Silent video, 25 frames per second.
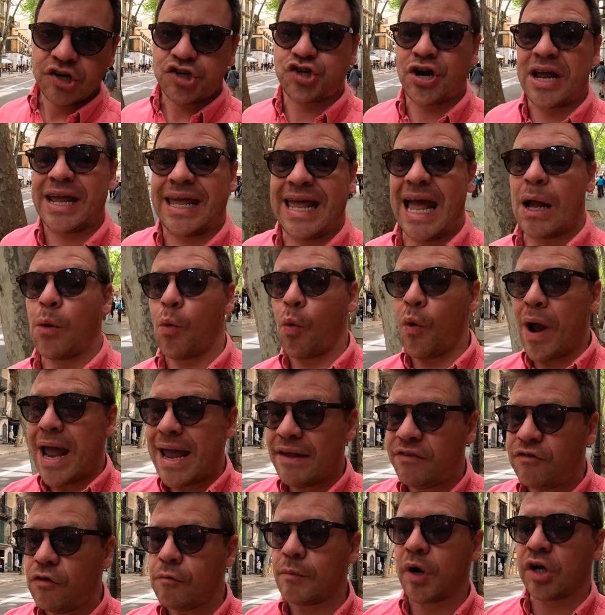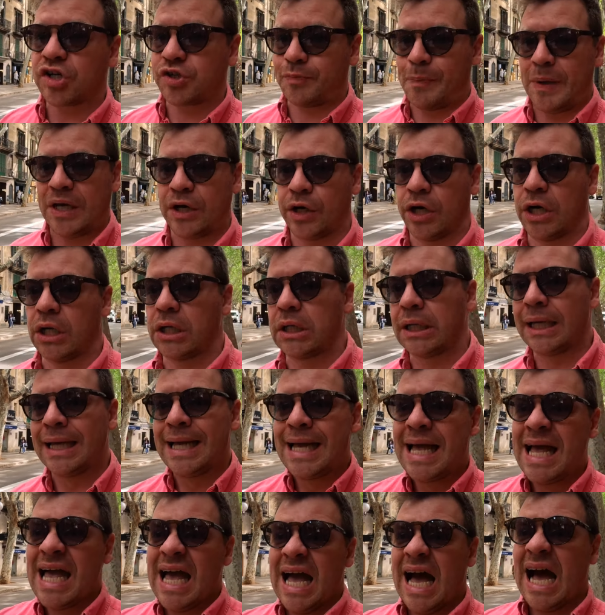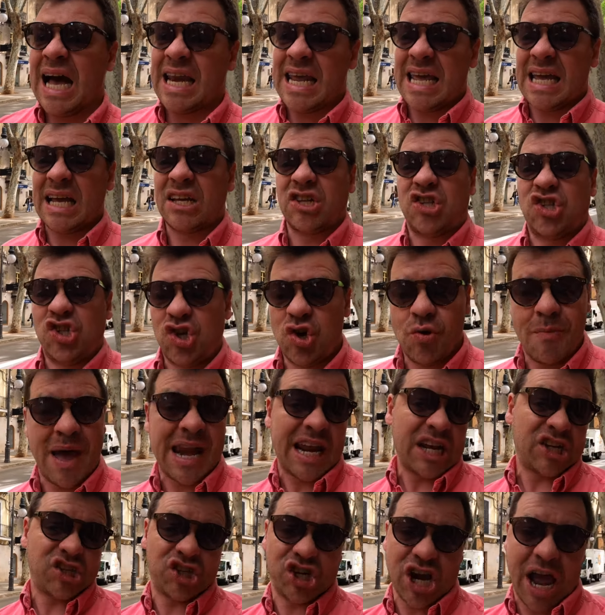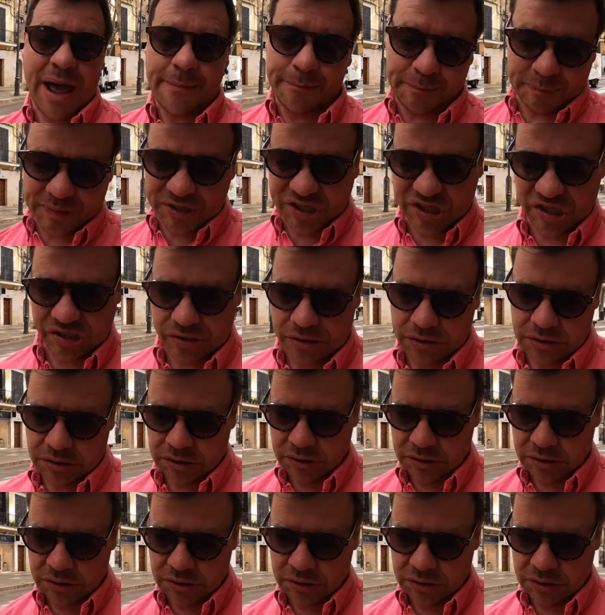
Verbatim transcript: drinking way too much beer and eating too many chips.